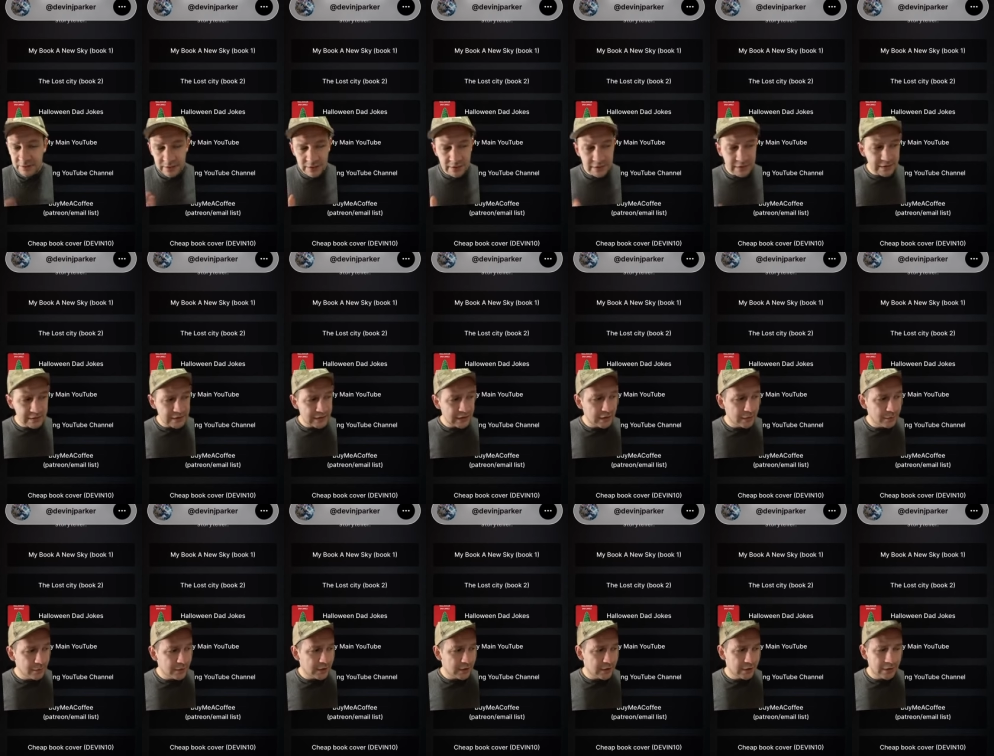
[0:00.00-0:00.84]
the same
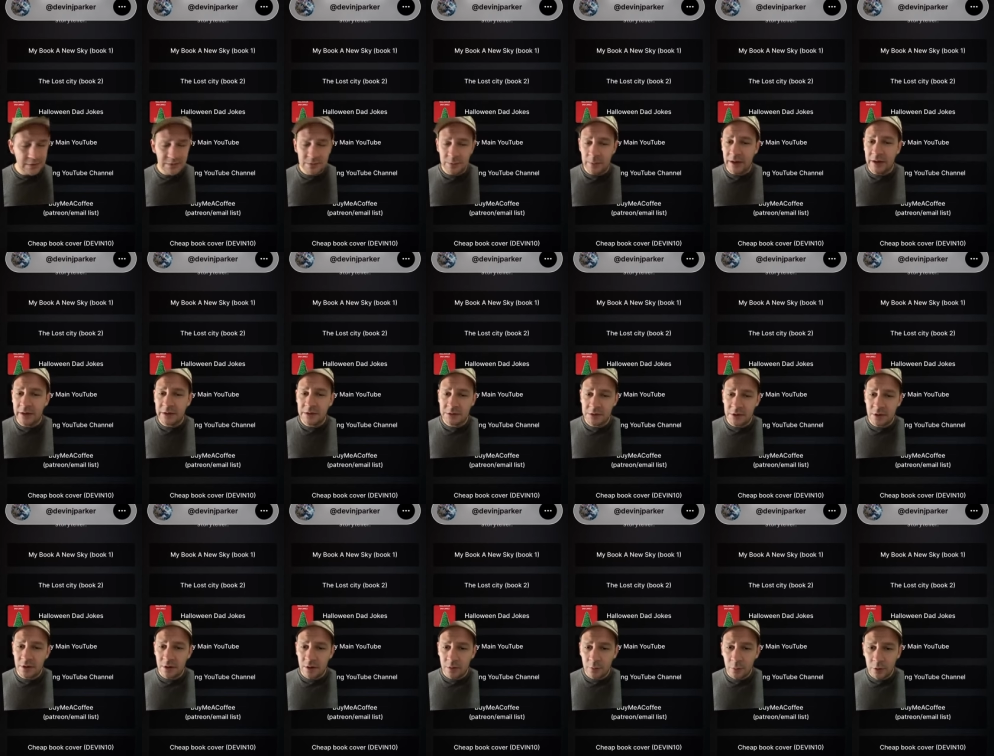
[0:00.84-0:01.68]
thing as
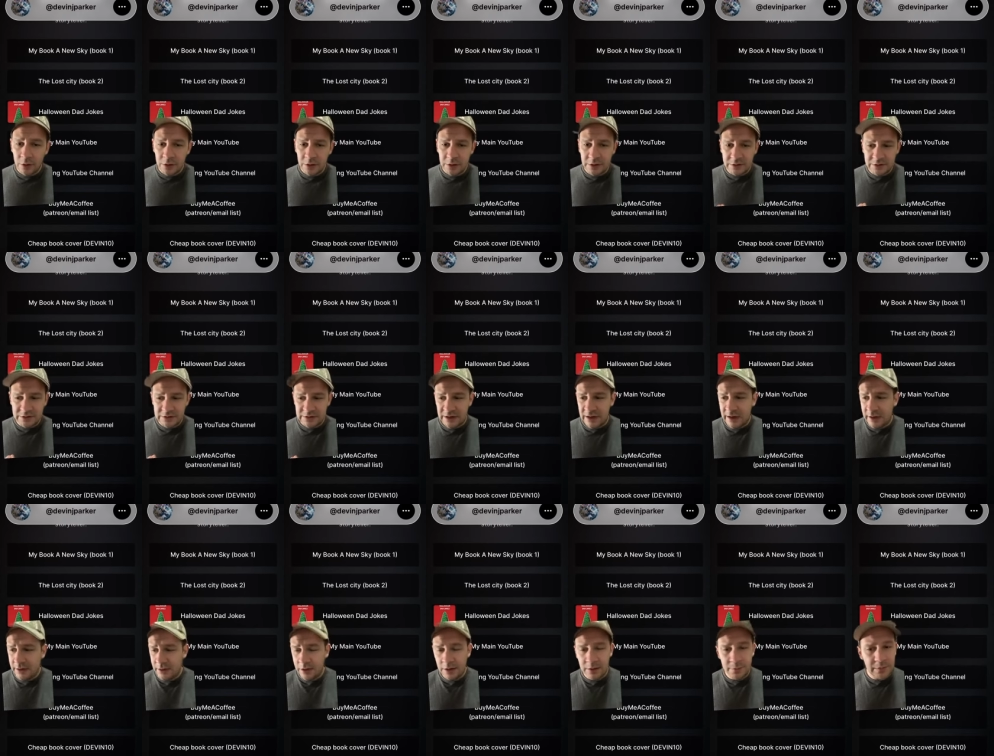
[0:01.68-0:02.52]
Patreon, where you can sign
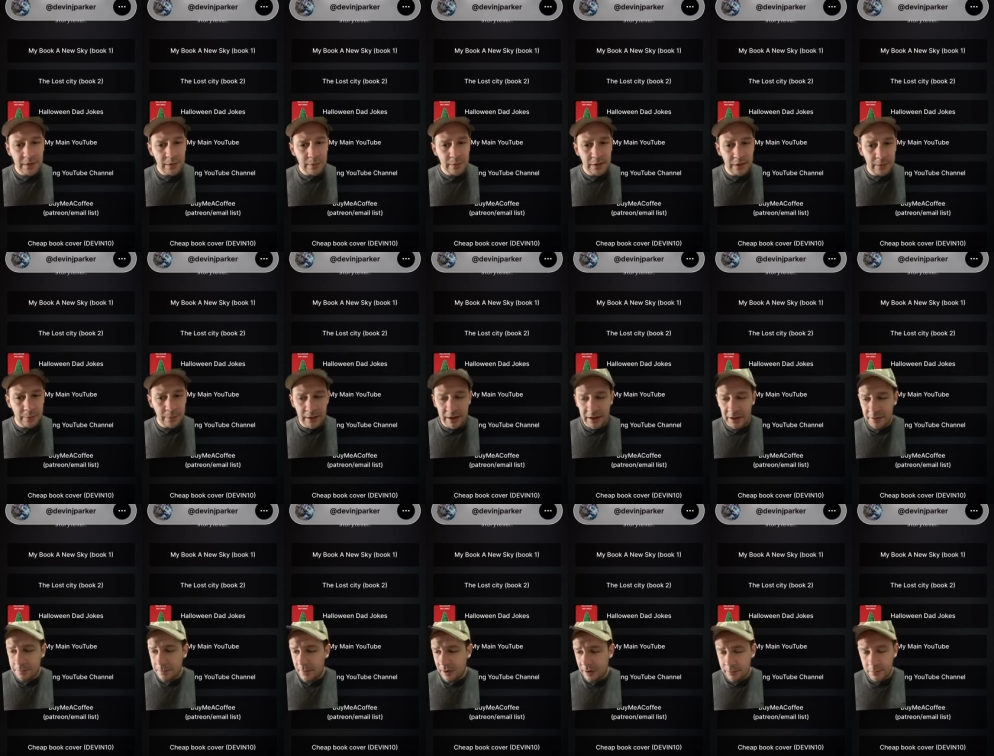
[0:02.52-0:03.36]
up to be a paid
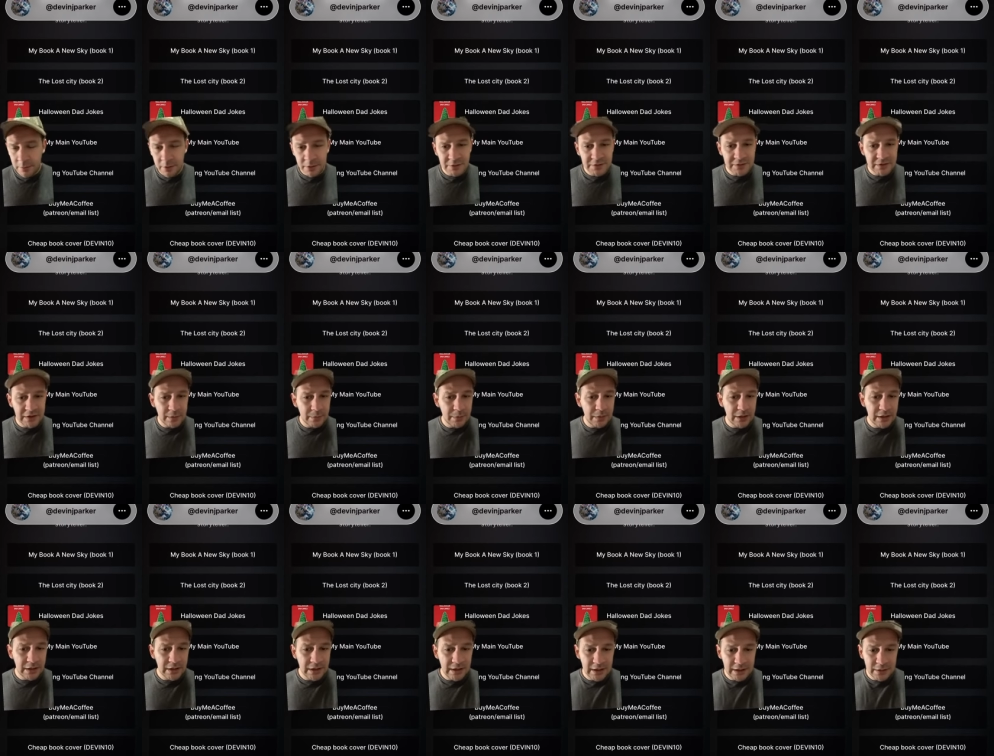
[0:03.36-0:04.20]
member, send me
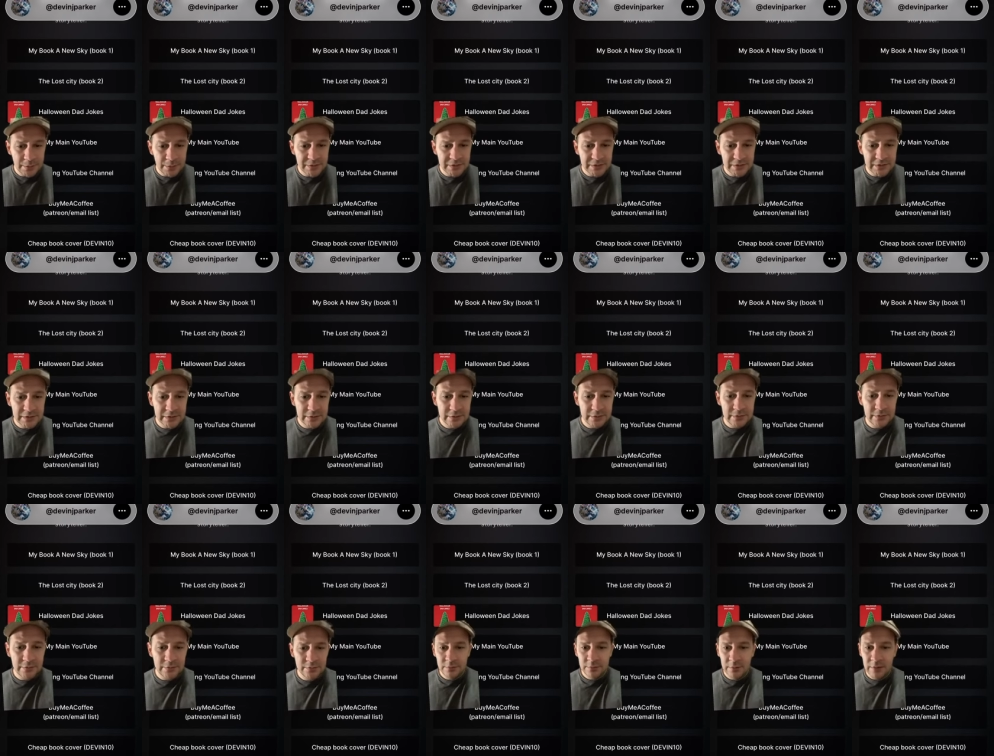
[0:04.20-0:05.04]
tips,
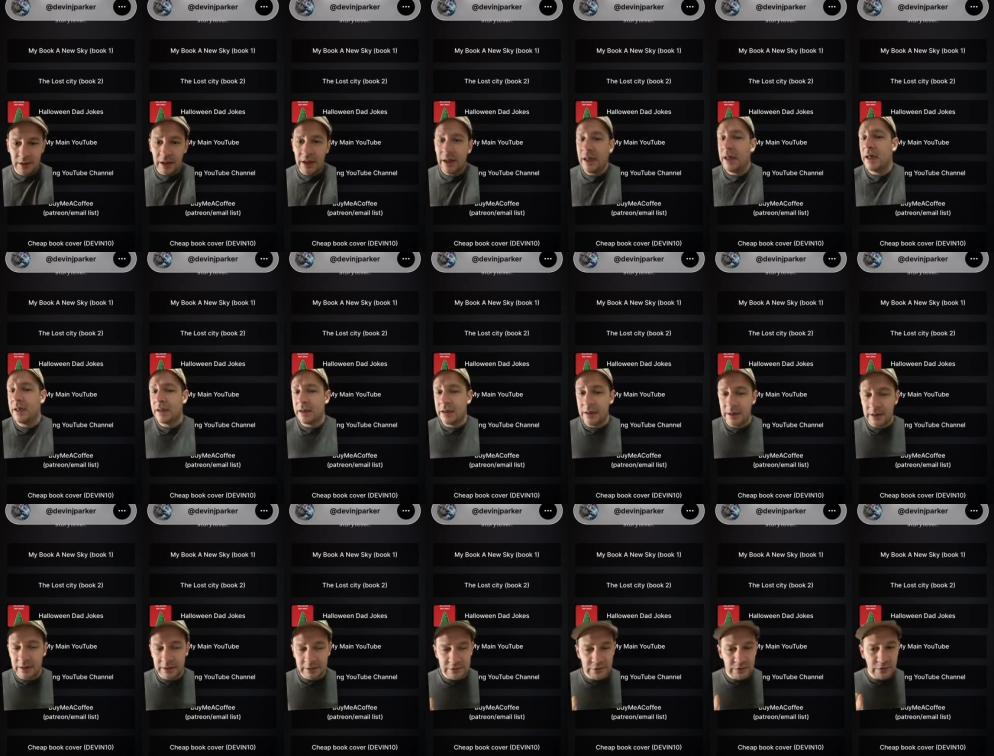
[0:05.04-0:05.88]
and get
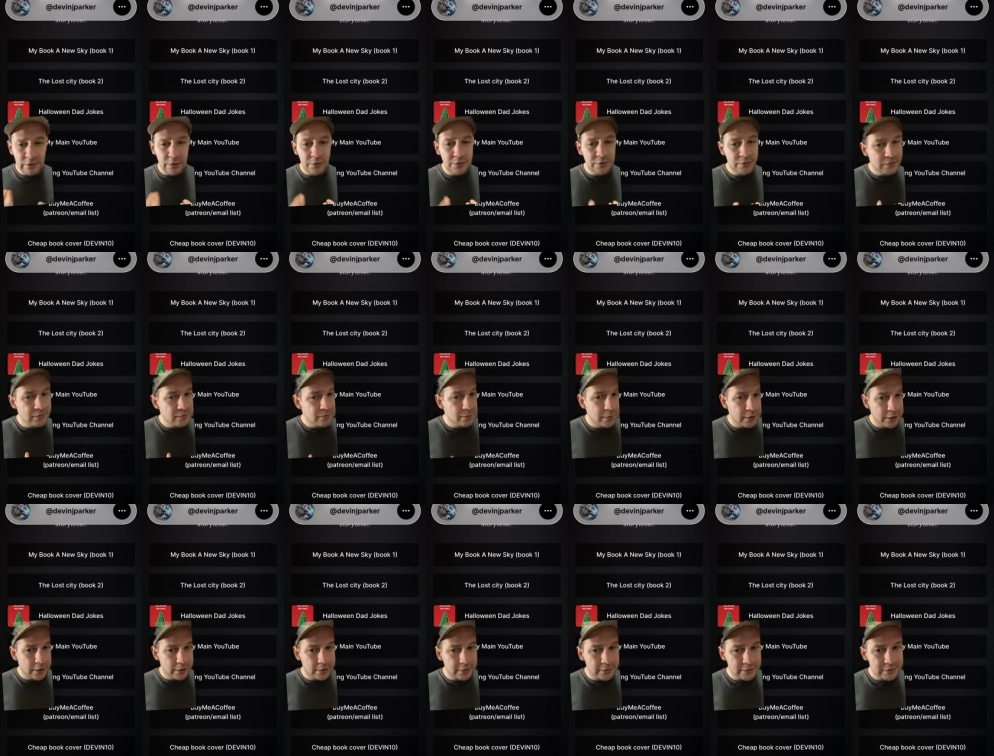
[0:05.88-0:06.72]
exclusive
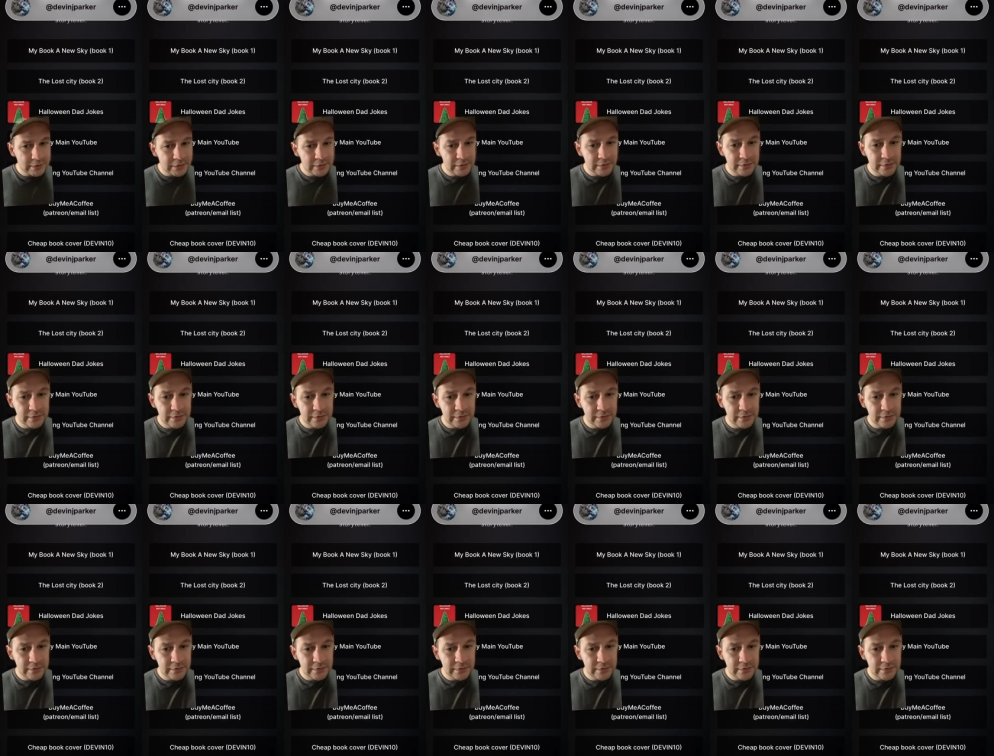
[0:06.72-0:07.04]
perks.